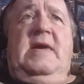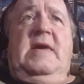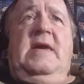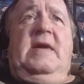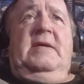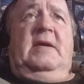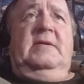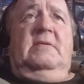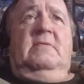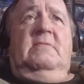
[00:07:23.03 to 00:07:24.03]
And I
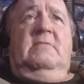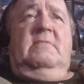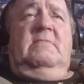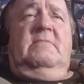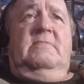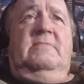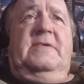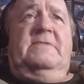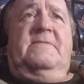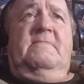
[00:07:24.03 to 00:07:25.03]
know
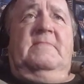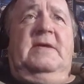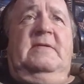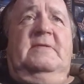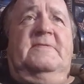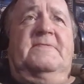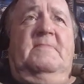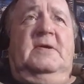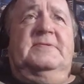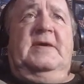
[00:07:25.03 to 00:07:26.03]
just from being in a
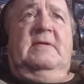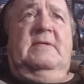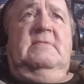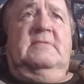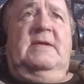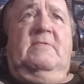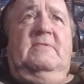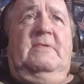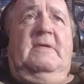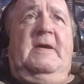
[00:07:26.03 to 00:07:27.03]
small town, I don't care
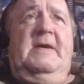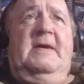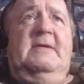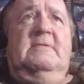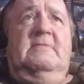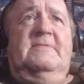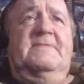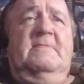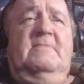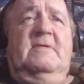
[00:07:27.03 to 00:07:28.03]
where I at or
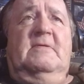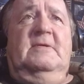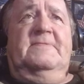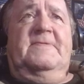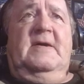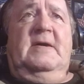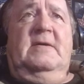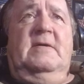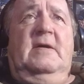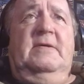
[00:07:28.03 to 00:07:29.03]
somewhere else at,
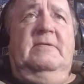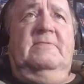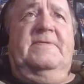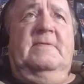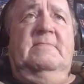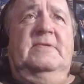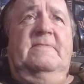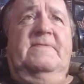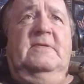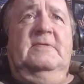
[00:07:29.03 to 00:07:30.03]
I know some of the
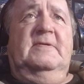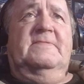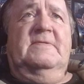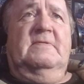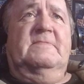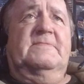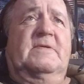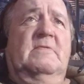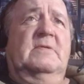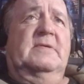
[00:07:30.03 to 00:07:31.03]
feelings that's
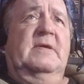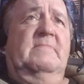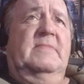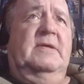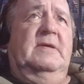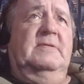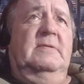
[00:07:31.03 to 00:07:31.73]
going to come in.